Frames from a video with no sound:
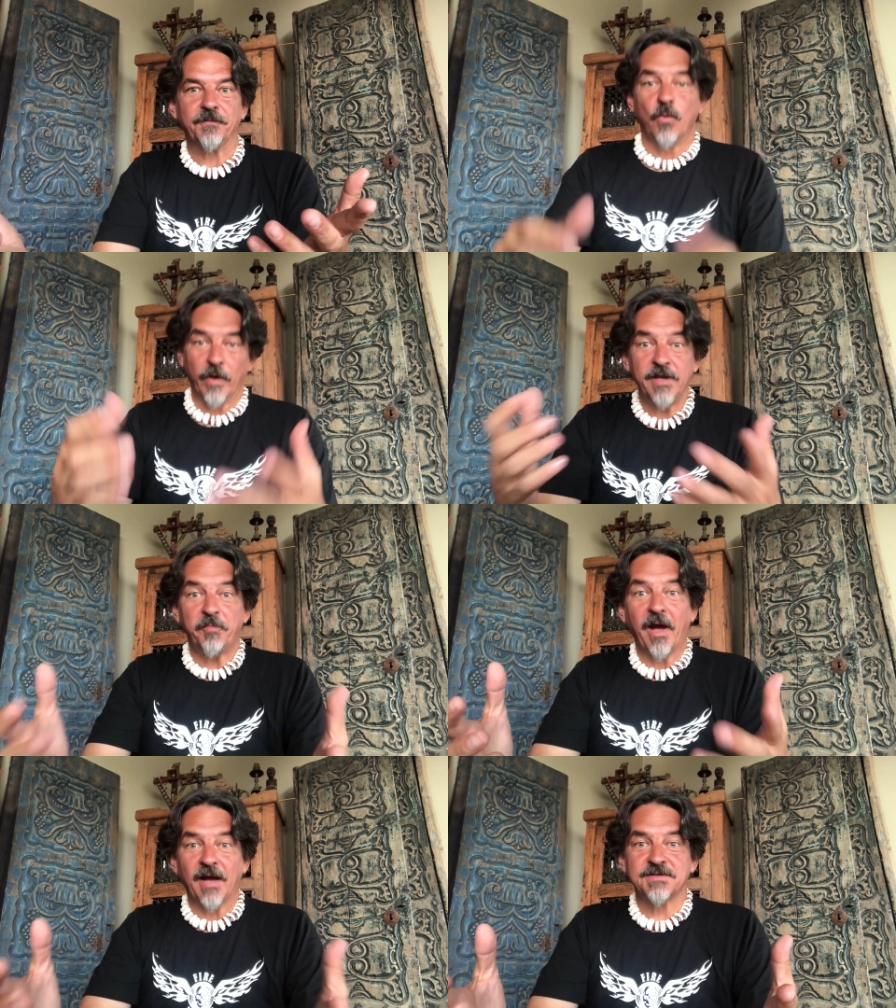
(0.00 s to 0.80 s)
When he
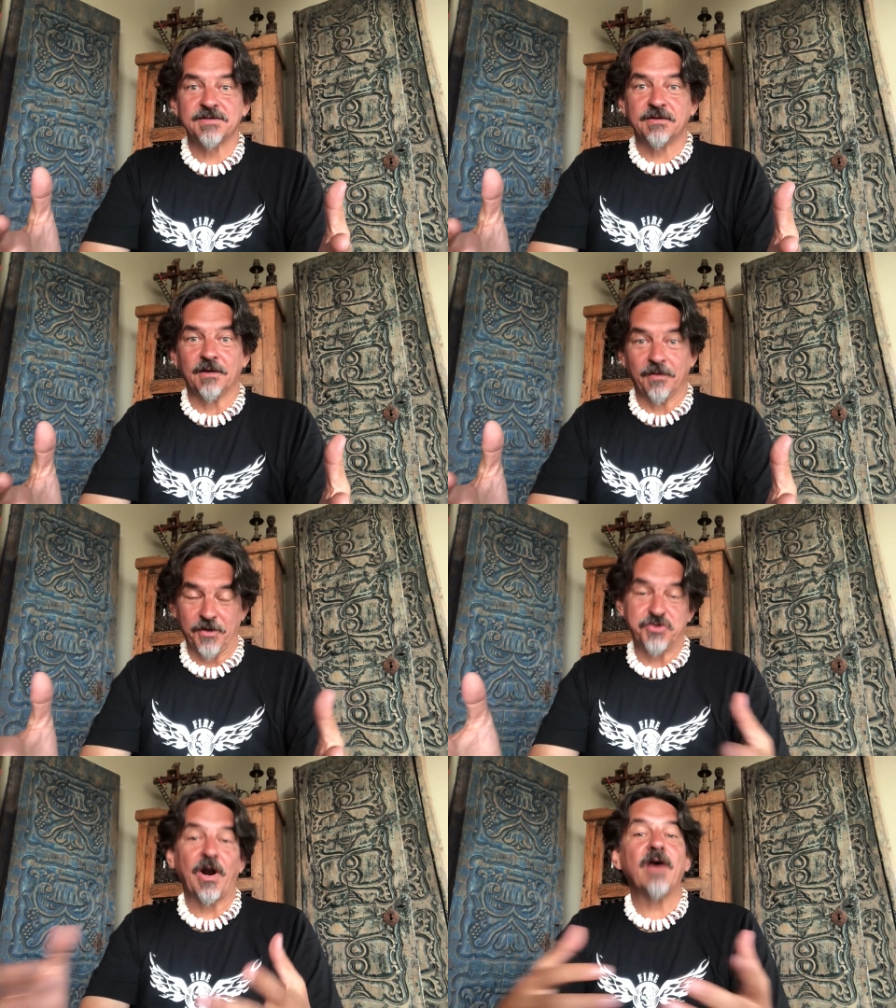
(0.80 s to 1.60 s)
passed the
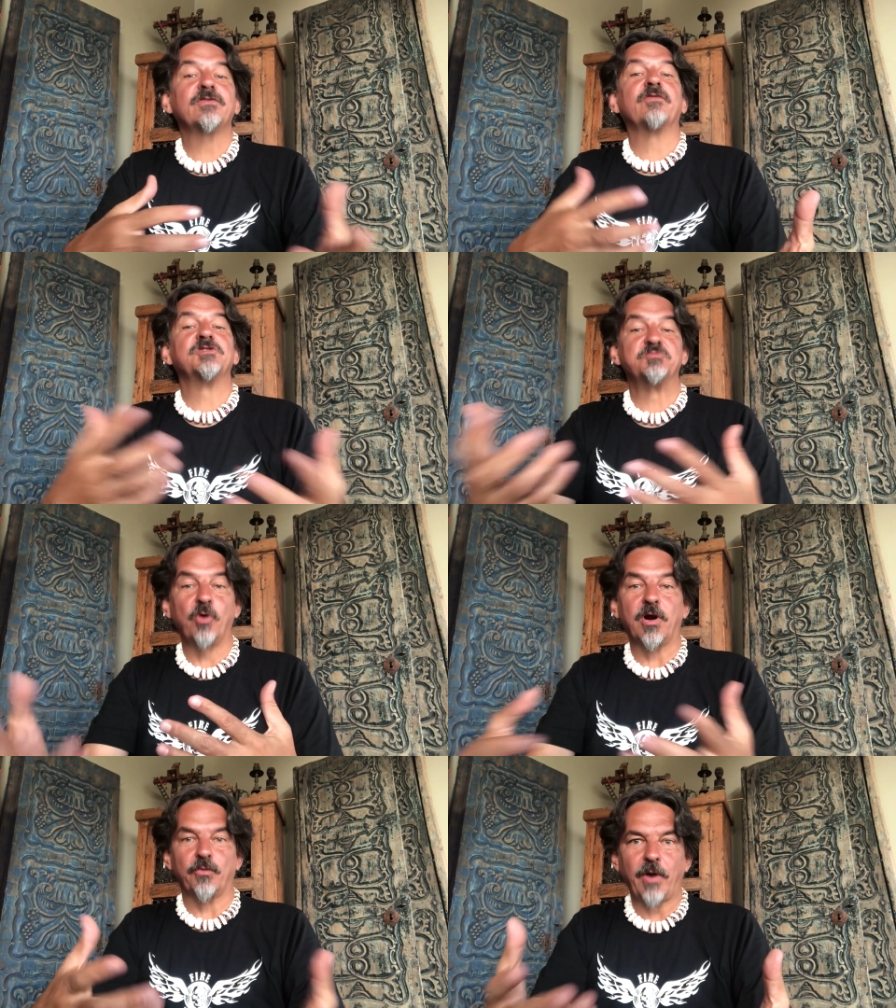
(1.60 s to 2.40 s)
draft of his
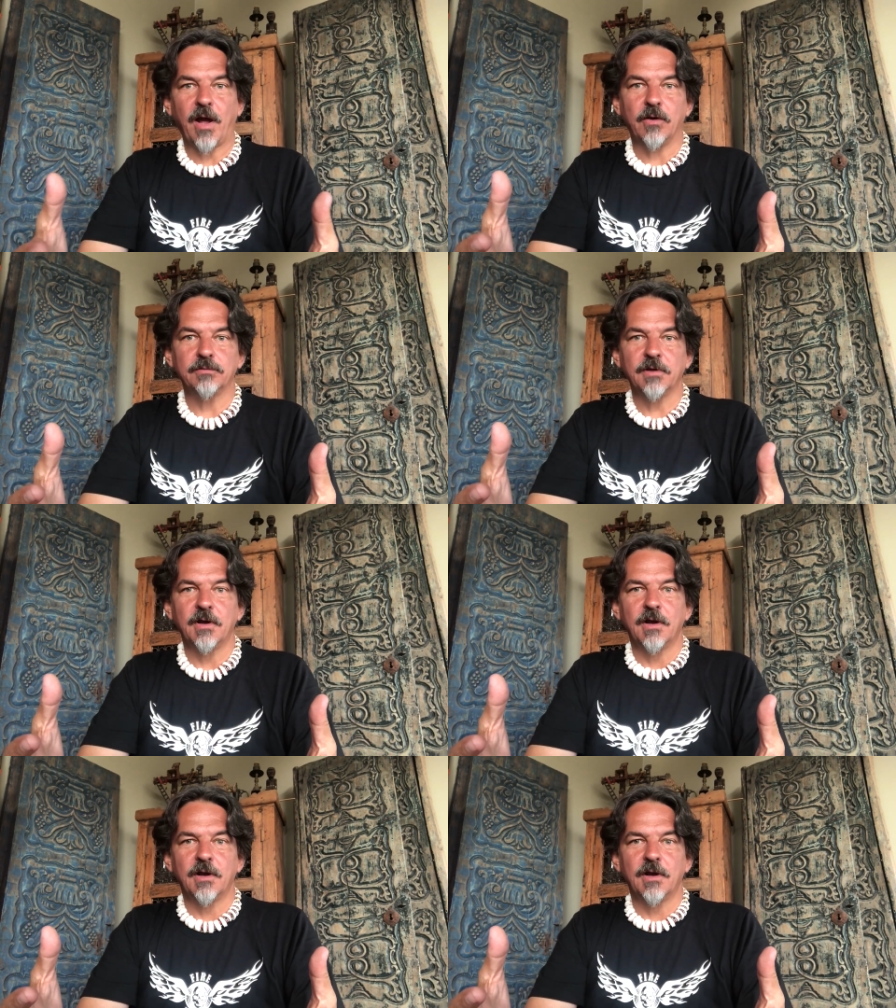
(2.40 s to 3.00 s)
book around,